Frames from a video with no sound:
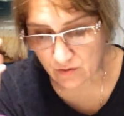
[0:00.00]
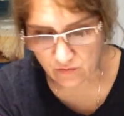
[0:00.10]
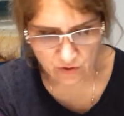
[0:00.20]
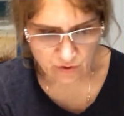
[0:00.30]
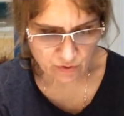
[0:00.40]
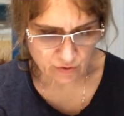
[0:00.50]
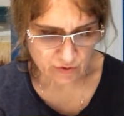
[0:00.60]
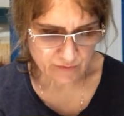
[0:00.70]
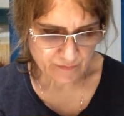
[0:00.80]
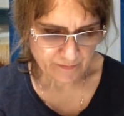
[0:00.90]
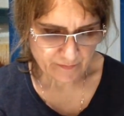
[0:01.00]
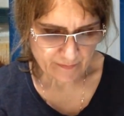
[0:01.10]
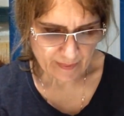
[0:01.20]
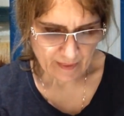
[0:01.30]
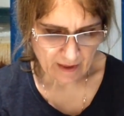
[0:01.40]
fruit.
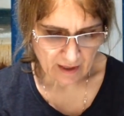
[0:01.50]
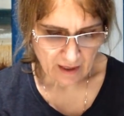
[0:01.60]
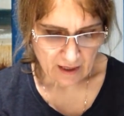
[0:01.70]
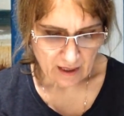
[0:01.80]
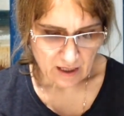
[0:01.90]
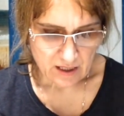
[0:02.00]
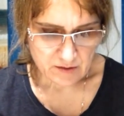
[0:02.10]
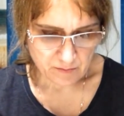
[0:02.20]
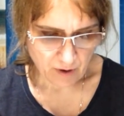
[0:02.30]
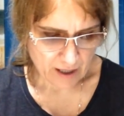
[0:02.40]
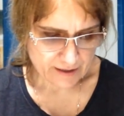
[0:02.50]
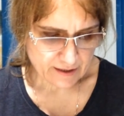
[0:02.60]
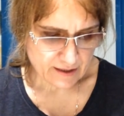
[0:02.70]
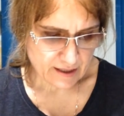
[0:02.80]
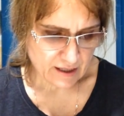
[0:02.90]
In
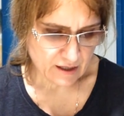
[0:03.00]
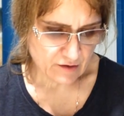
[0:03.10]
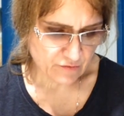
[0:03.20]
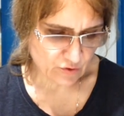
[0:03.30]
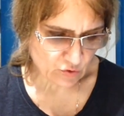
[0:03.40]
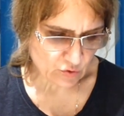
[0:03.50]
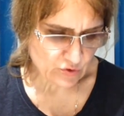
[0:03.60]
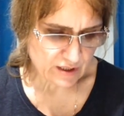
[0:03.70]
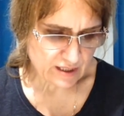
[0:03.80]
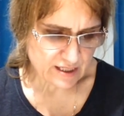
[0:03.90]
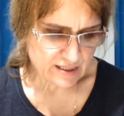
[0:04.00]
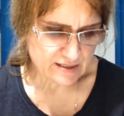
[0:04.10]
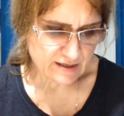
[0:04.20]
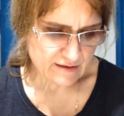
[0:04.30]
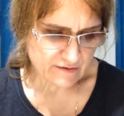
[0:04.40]
botany, a fruit is
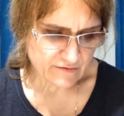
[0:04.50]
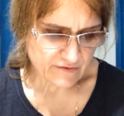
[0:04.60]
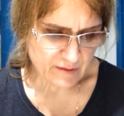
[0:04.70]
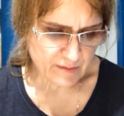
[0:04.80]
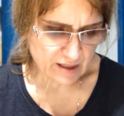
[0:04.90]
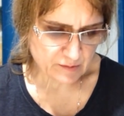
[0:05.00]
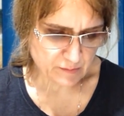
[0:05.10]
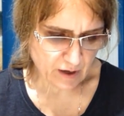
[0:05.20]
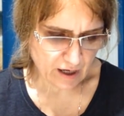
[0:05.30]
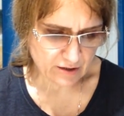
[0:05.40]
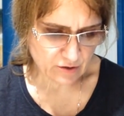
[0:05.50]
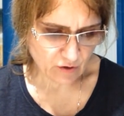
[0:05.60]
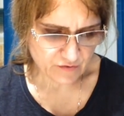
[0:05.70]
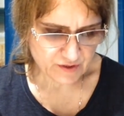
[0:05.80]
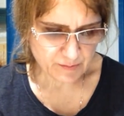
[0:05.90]
the female part
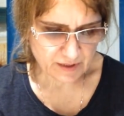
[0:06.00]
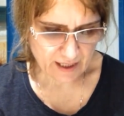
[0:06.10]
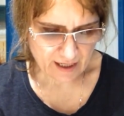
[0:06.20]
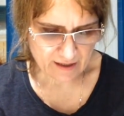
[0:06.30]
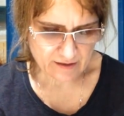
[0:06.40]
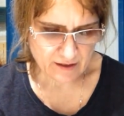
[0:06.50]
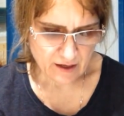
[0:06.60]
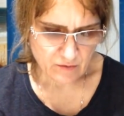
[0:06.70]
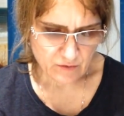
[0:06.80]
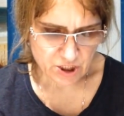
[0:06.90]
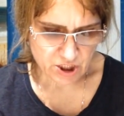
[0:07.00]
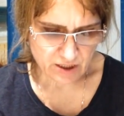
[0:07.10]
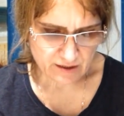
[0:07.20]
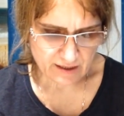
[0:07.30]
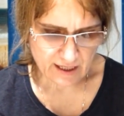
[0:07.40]
of the plant which
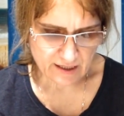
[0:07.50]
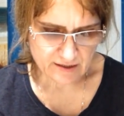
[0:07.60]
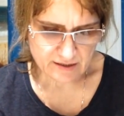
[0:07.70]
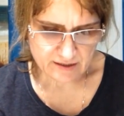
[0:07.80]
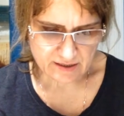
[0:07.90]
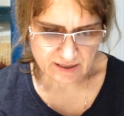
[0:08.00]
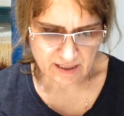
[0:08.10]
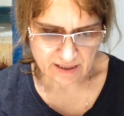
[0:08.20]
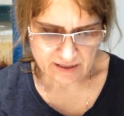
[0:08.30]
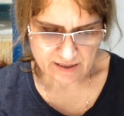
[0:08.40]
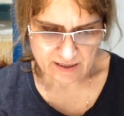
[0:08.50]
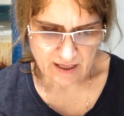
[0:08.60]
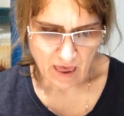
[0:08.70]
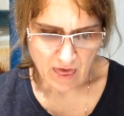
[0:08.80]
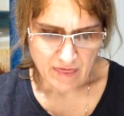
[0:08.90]
contains the seeds.
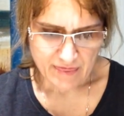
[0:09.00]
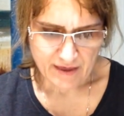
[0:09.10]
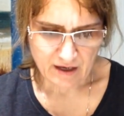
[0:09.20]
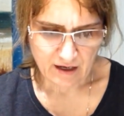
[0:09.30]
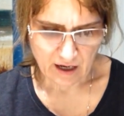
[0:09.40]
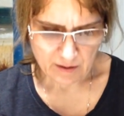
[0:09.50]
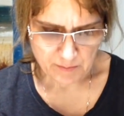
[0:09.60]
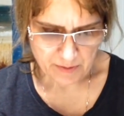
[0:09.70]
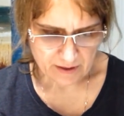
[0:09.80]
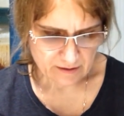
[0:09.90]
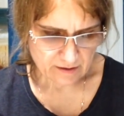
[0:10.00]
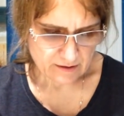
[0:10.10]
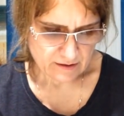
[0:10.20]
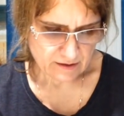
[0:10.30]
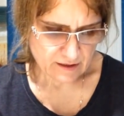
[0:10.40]
The carpel,
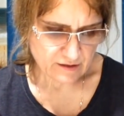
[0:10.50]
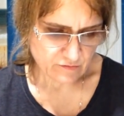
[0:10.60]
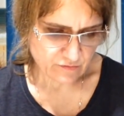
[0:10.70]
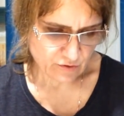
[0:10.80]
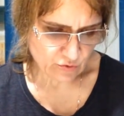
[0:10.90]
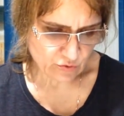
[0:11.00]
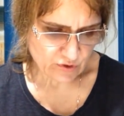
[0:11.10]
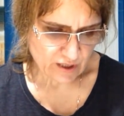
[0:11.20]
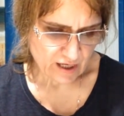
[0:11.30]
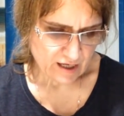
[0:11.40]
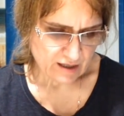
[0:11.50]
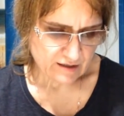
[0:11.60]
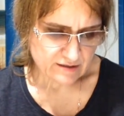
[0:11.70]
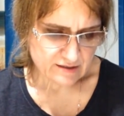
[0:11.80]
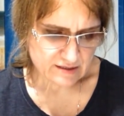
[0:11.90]
little fruit,
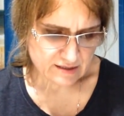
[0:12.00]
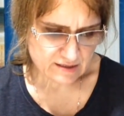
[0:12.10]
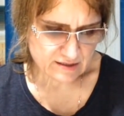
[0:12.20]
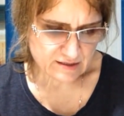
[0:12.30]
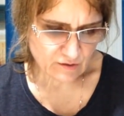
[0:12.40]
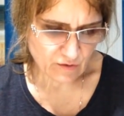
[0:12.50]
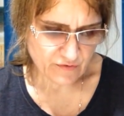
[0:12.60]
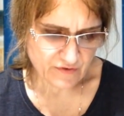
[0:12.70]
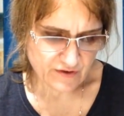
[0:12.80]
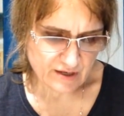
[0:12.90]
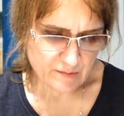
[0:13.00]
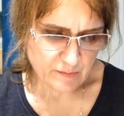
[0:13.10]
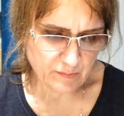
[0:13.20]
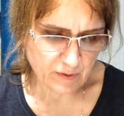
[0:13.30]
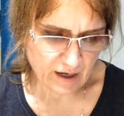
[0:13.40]
consists of three
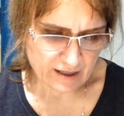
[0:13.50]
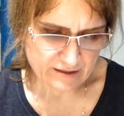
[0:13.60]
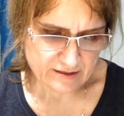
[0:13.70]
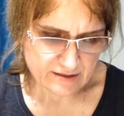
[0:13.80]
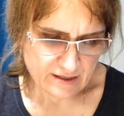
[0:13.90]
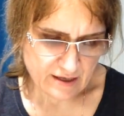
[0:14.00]
parts: